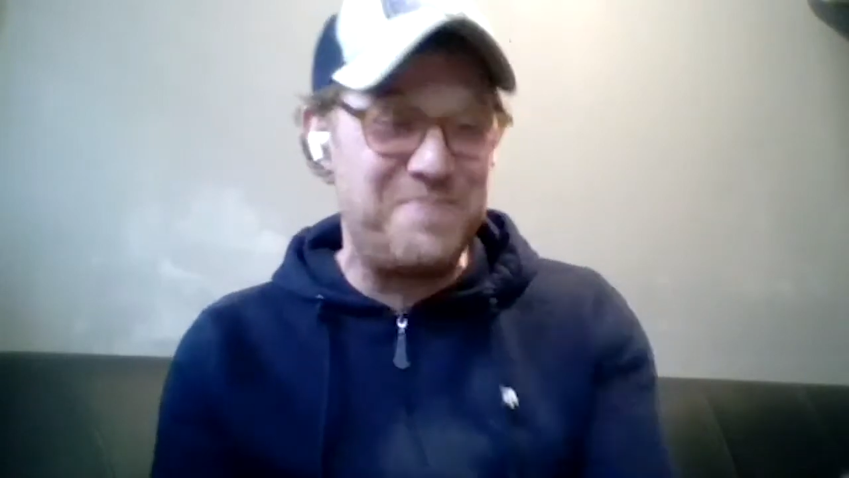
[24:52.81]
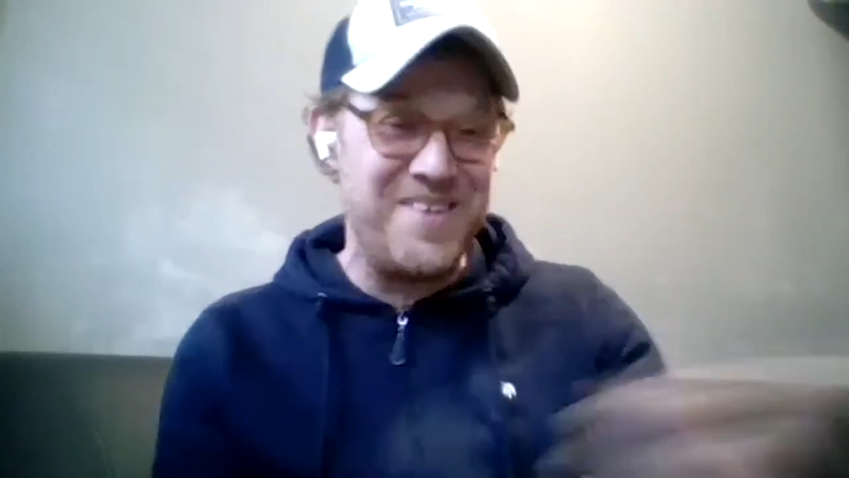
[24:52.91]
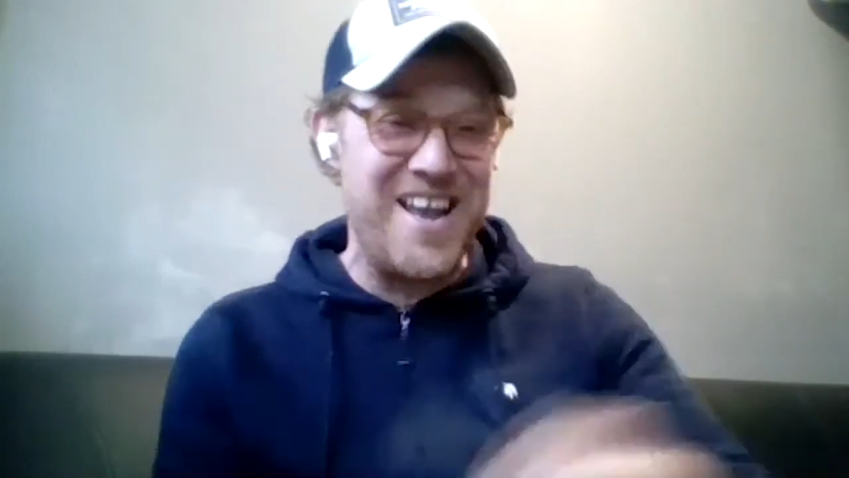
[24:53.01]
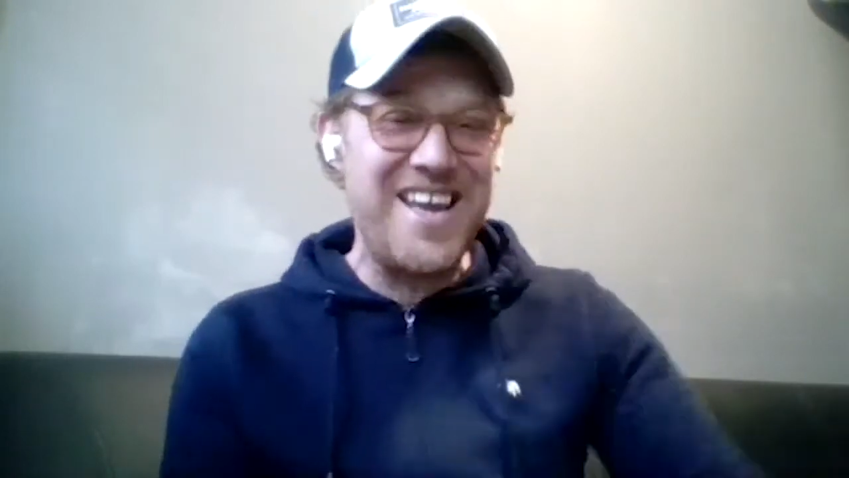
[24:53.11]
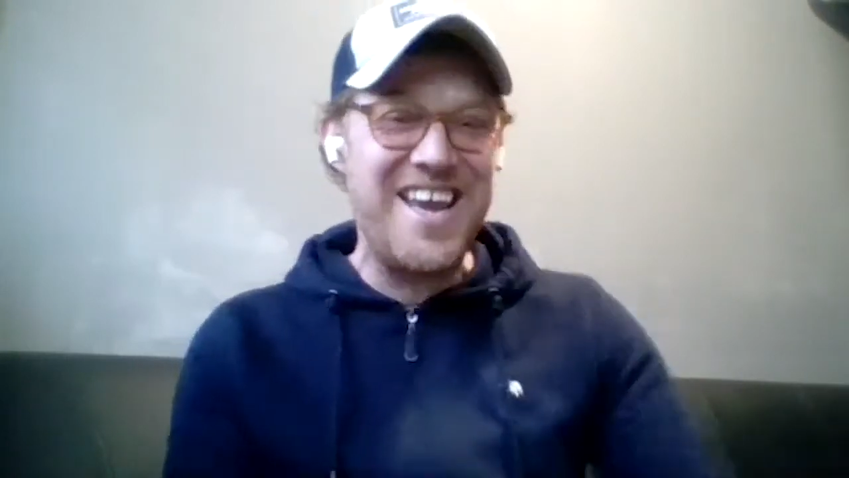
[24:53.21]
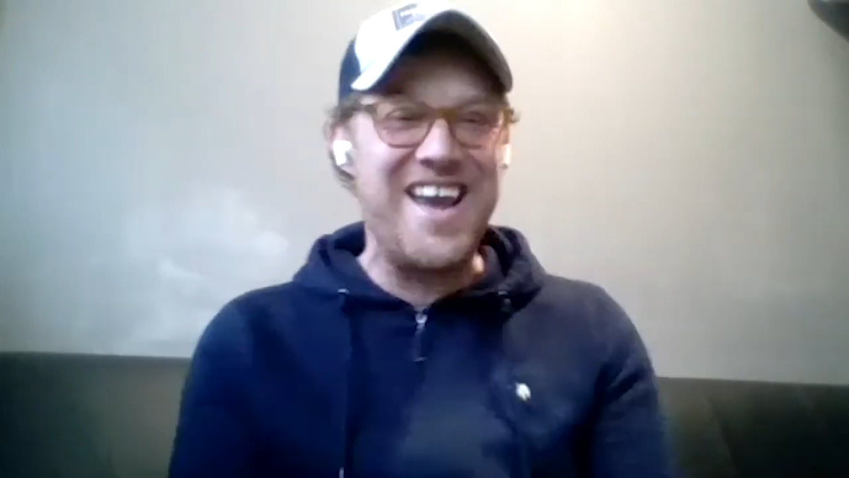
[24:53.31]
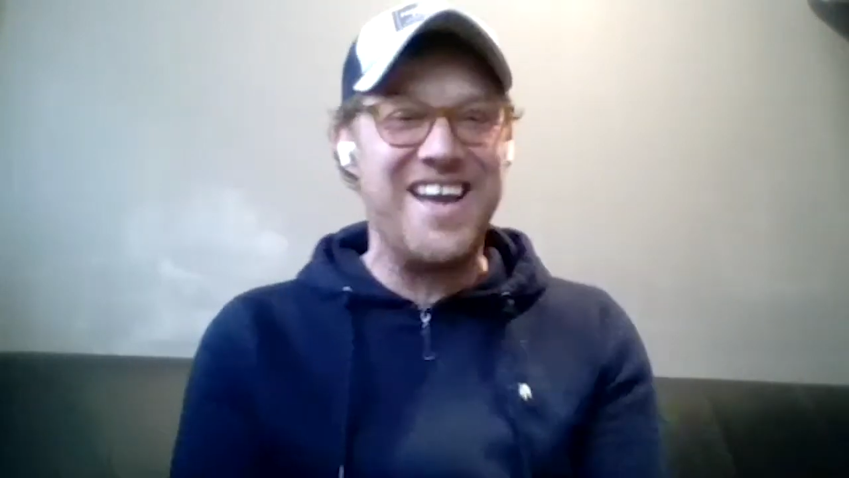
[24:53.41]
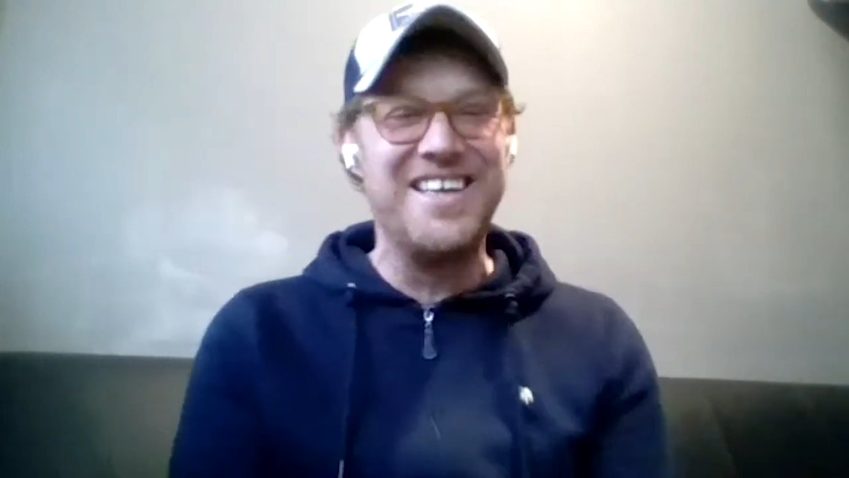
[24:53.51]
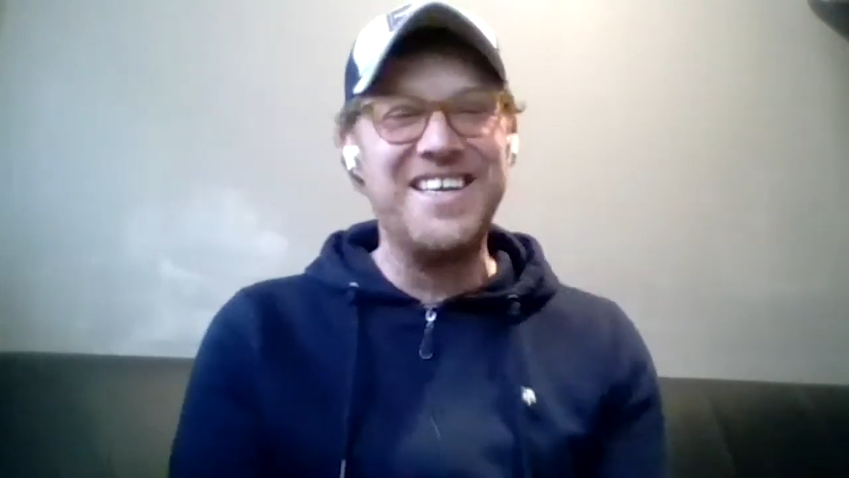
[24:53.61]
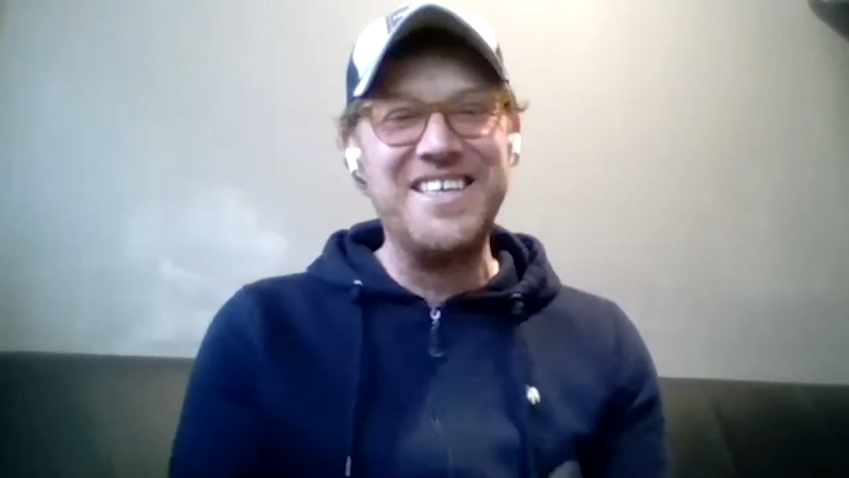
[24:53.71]
nick it.
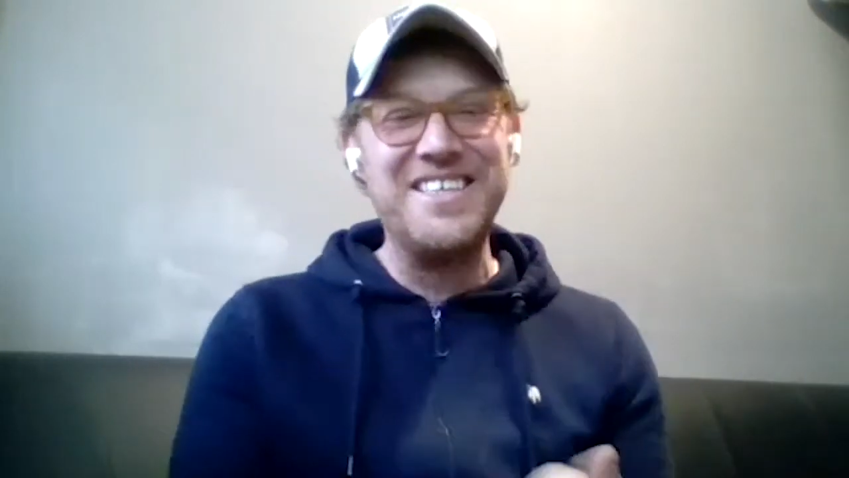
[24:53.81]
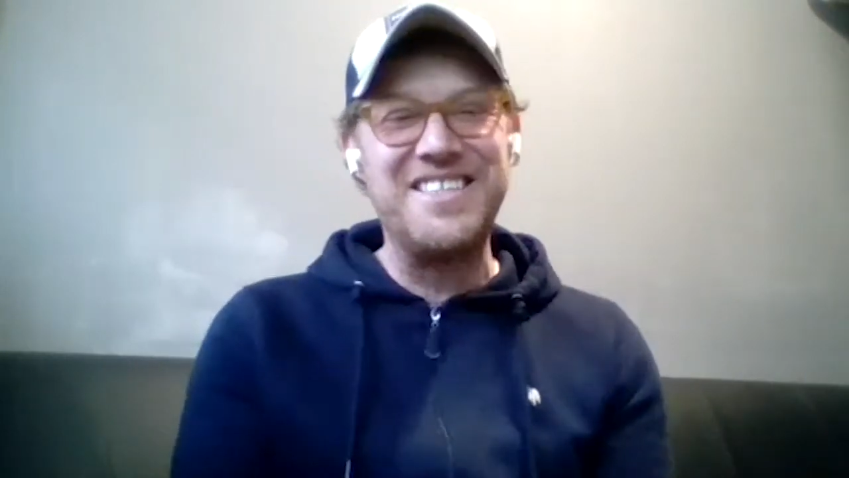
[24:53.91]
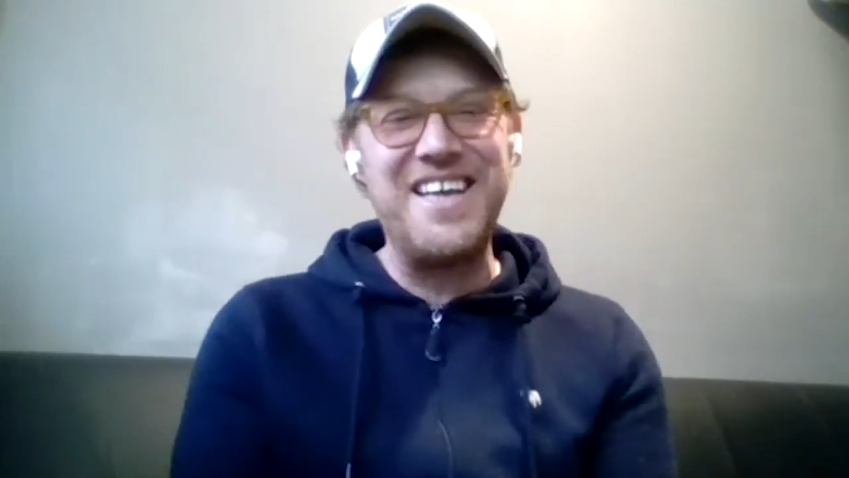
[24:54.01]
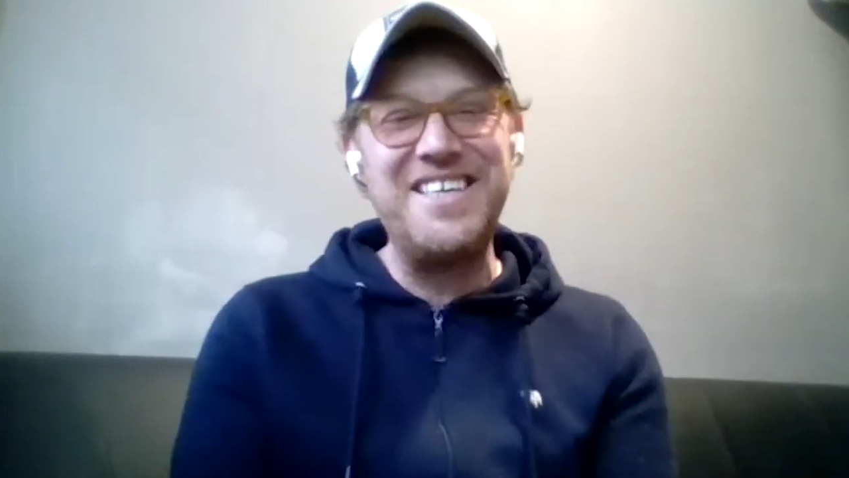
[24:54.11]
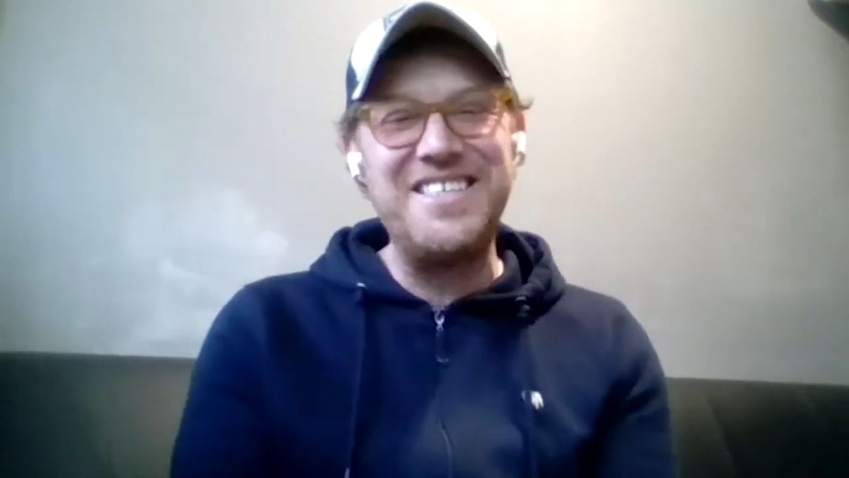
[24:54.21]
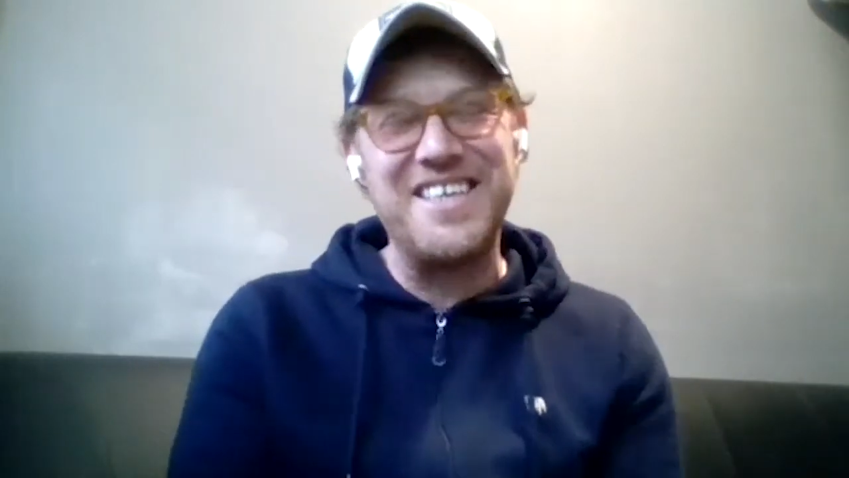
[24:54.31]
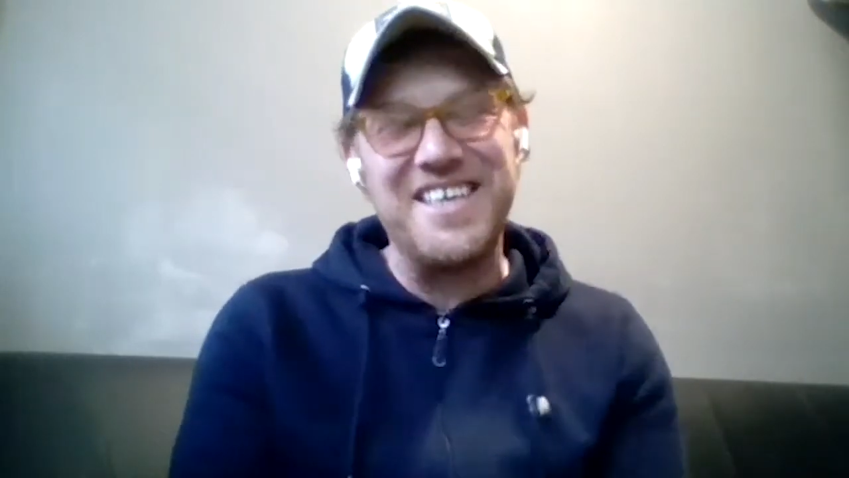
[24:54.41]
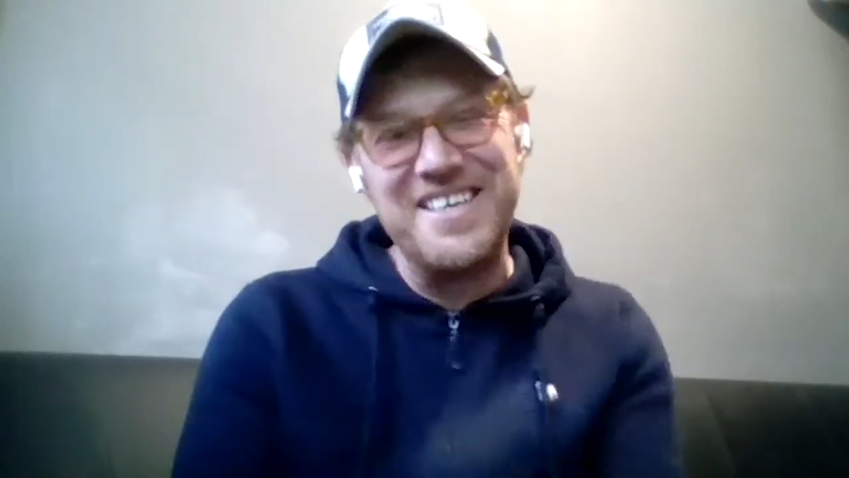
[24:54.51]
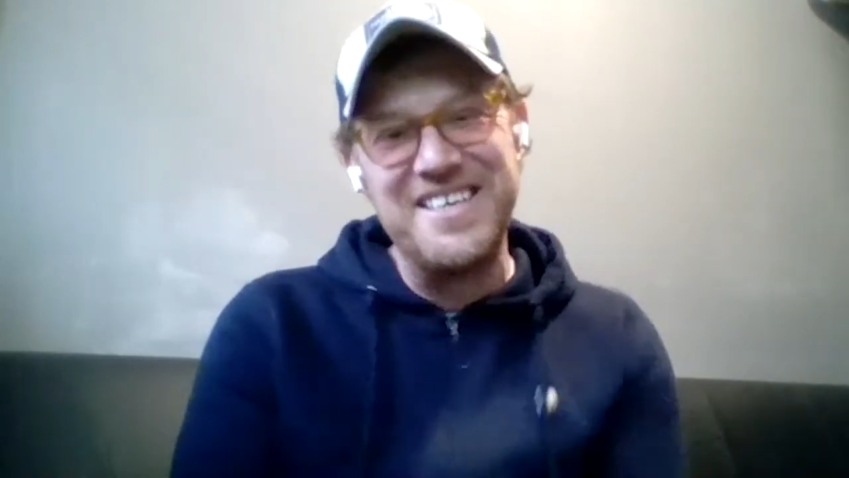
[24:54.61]
change it.